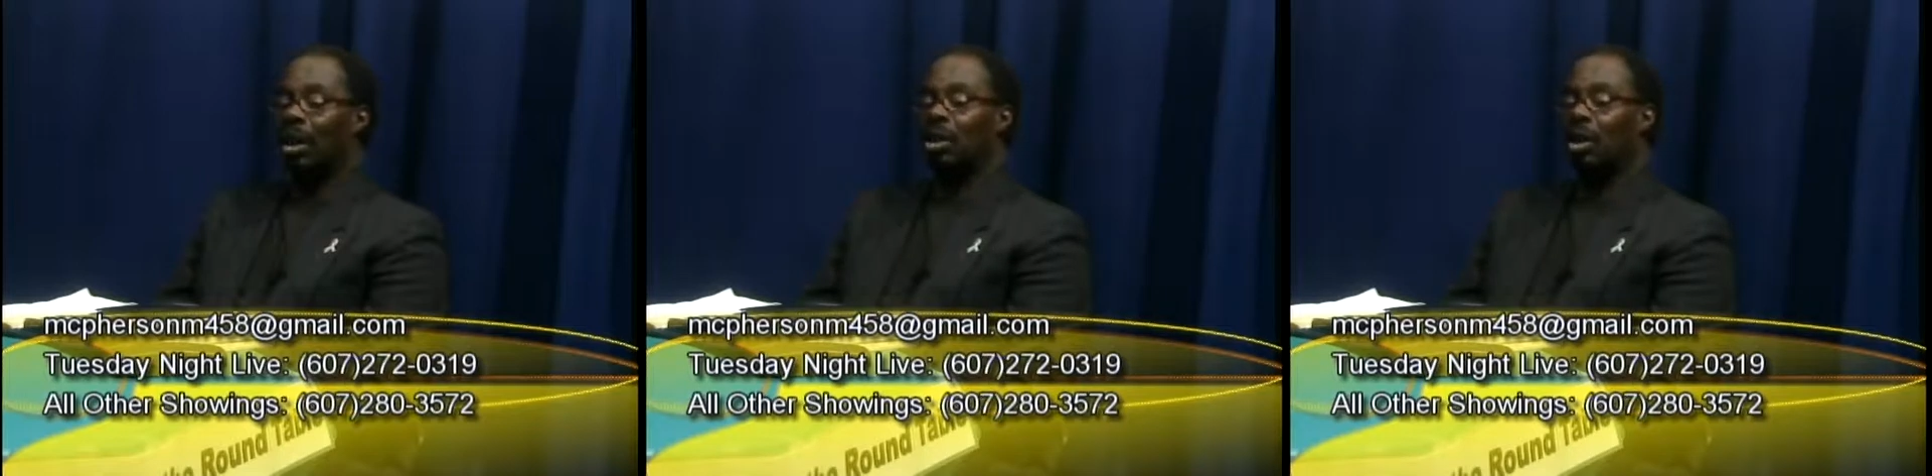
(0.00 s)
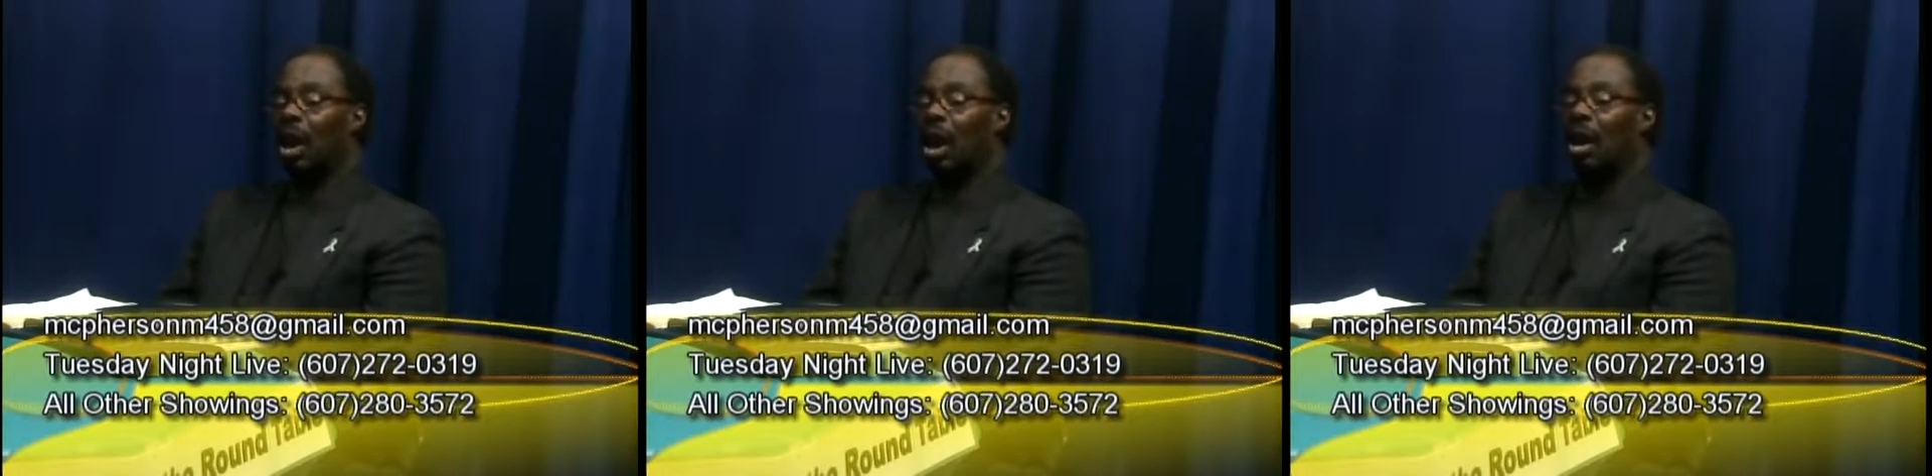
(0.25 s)

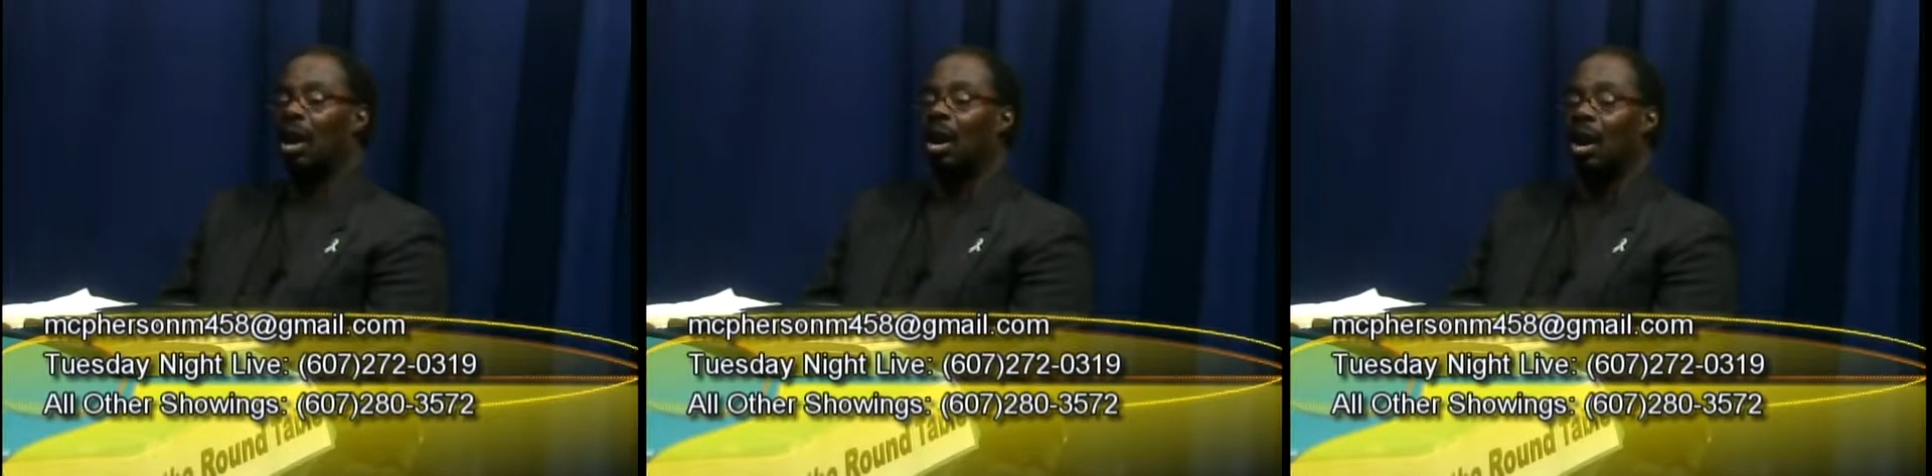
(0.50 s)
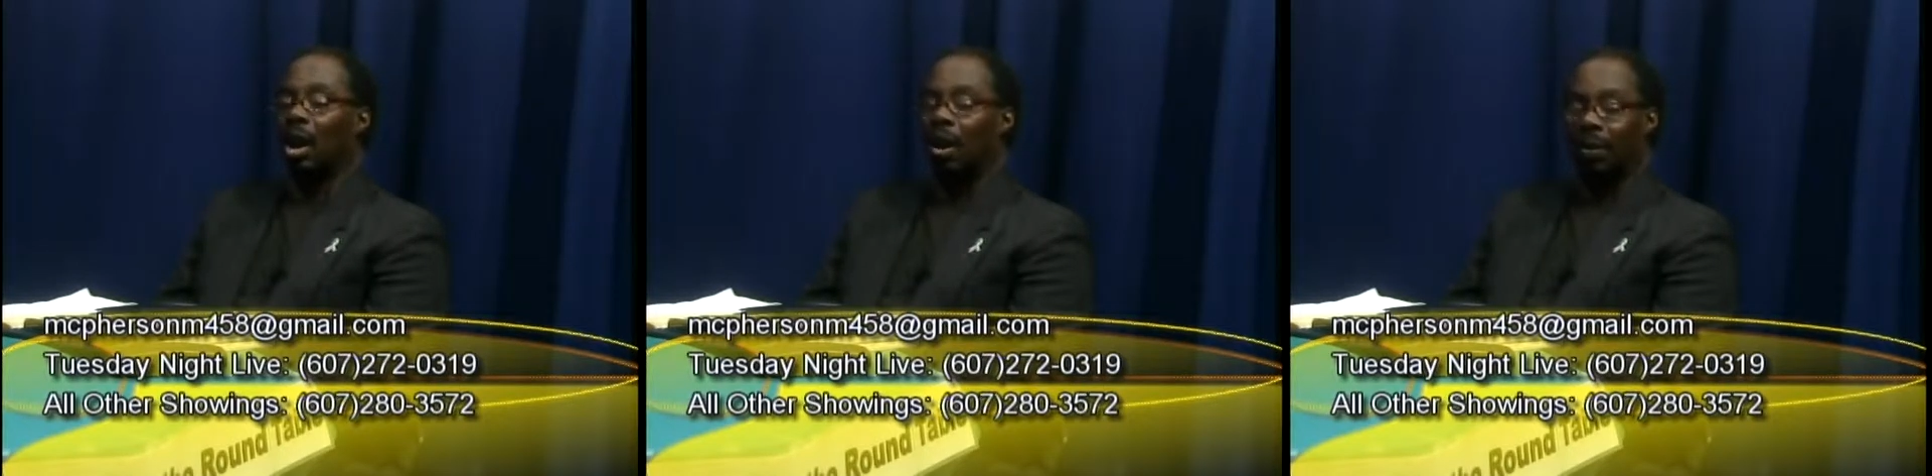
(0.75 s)
now,
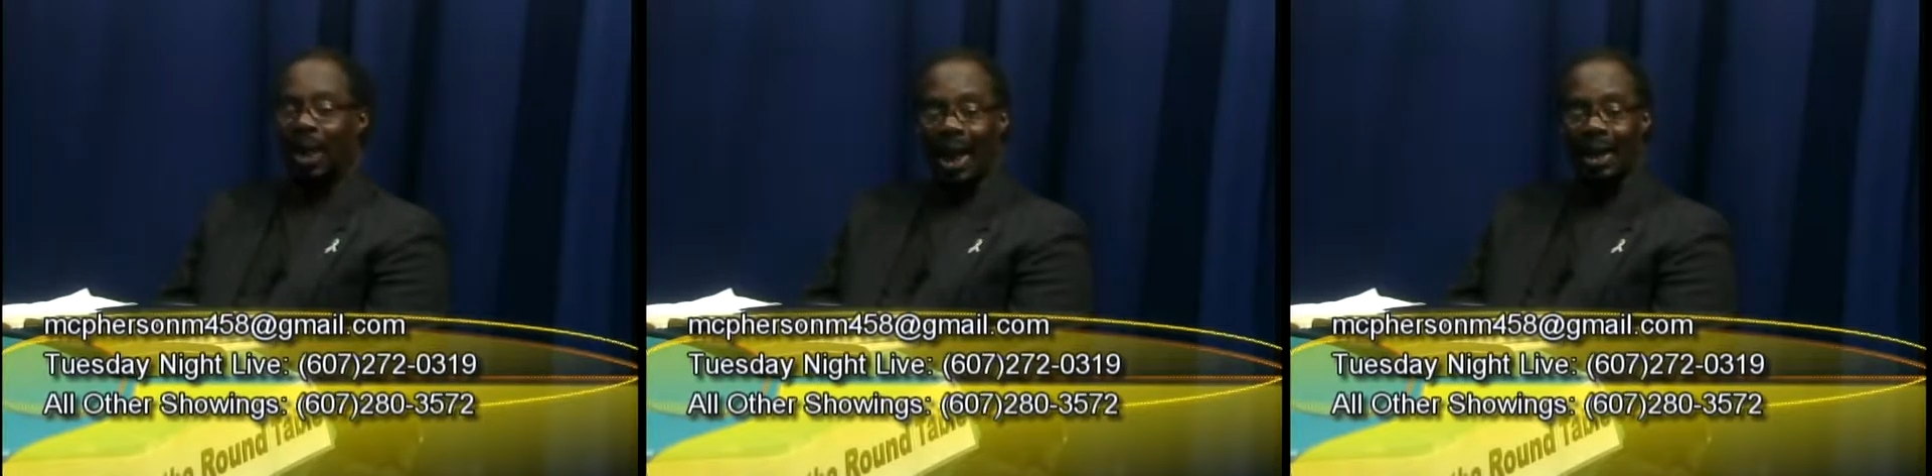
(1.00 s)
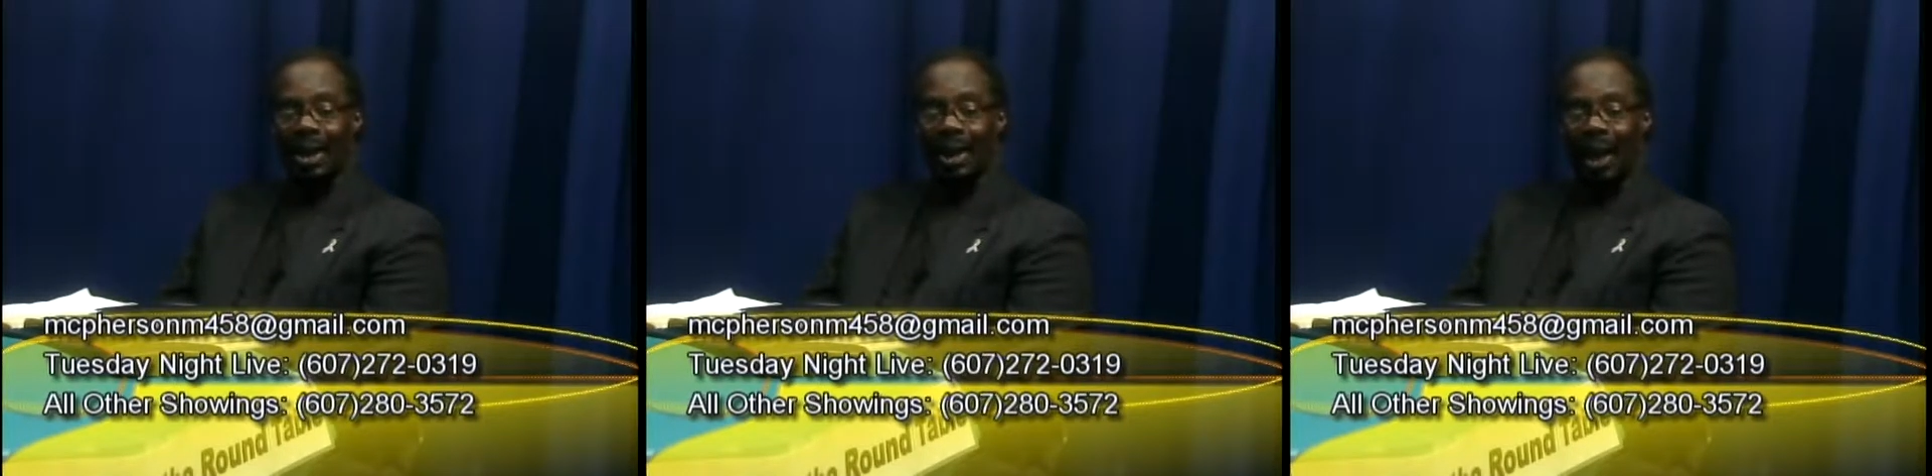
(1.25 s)
if
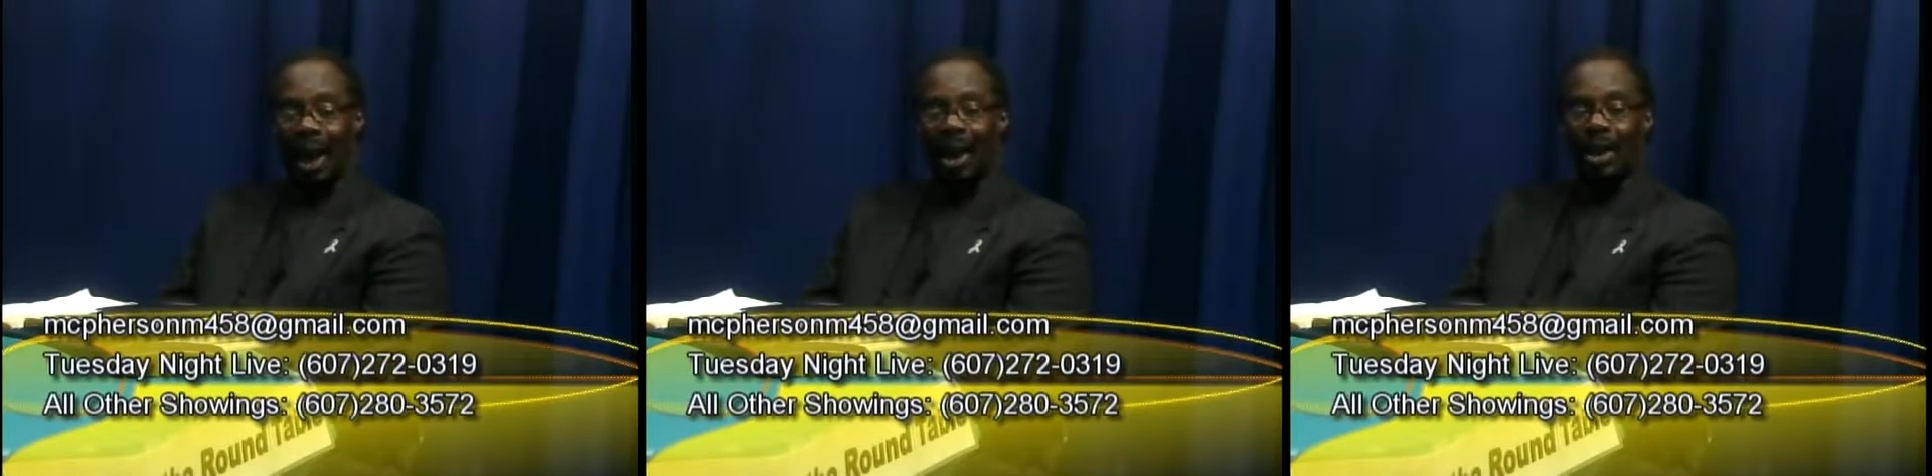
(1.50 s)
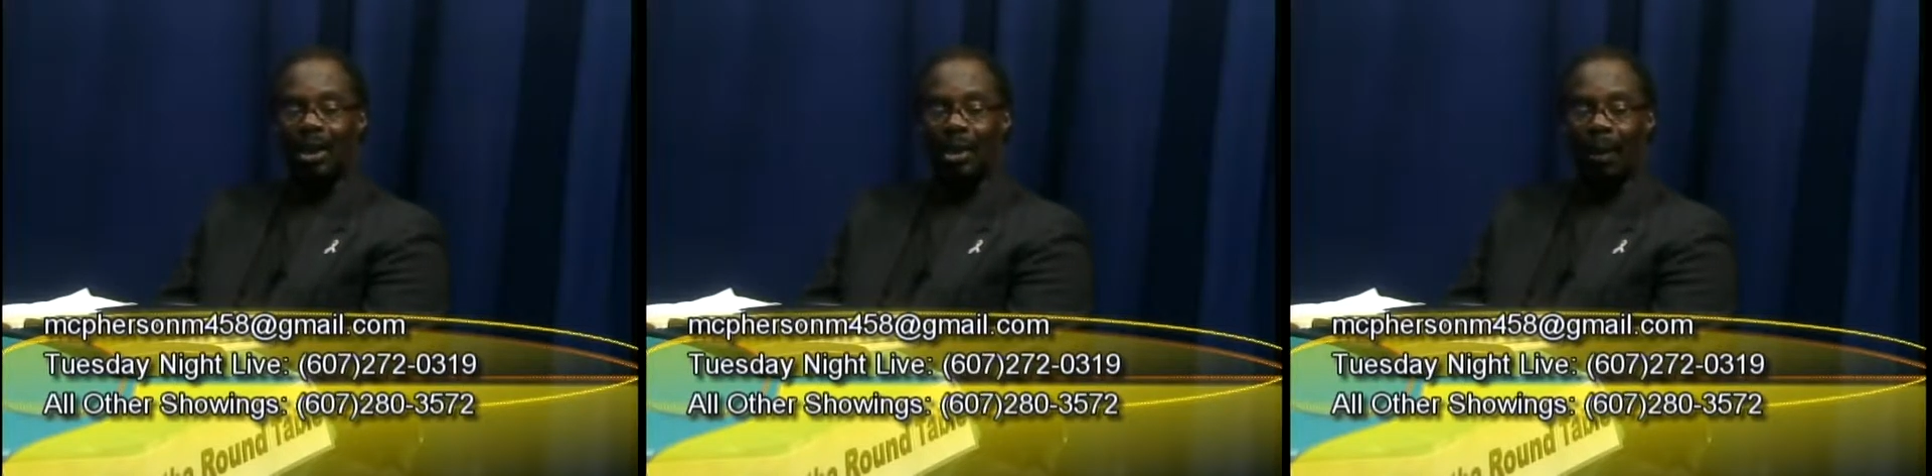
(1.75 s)
that's the
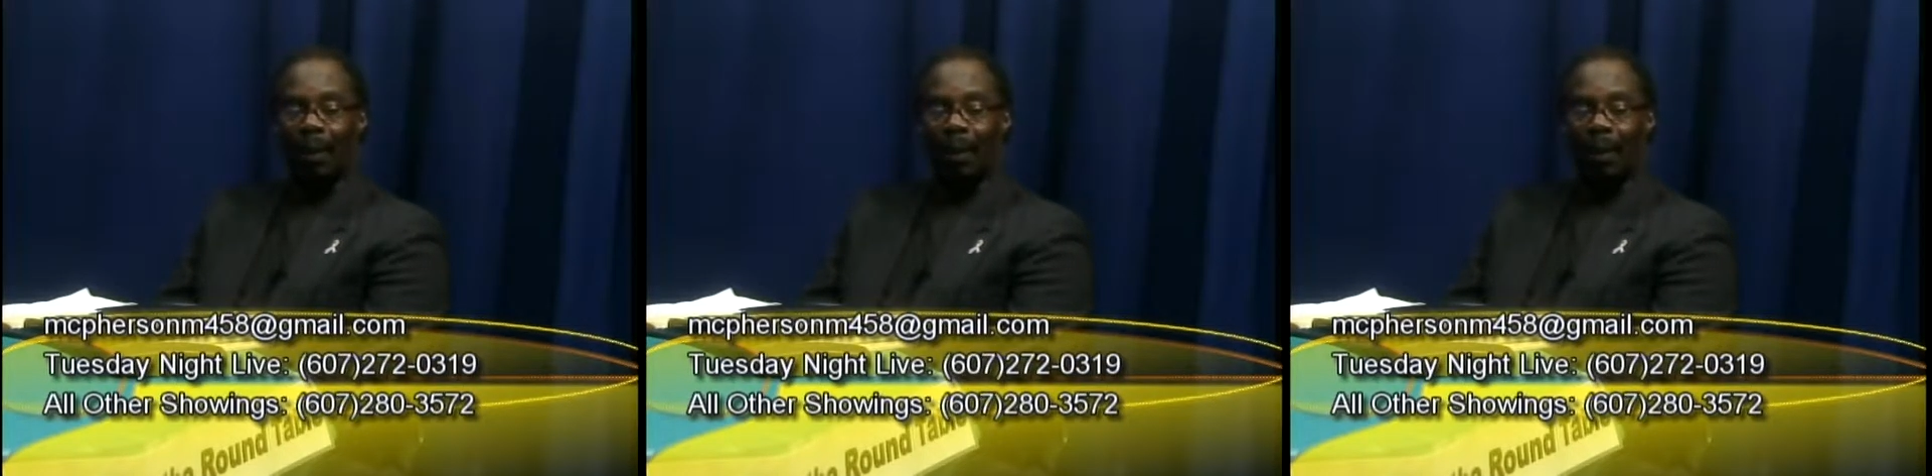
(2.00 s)
case,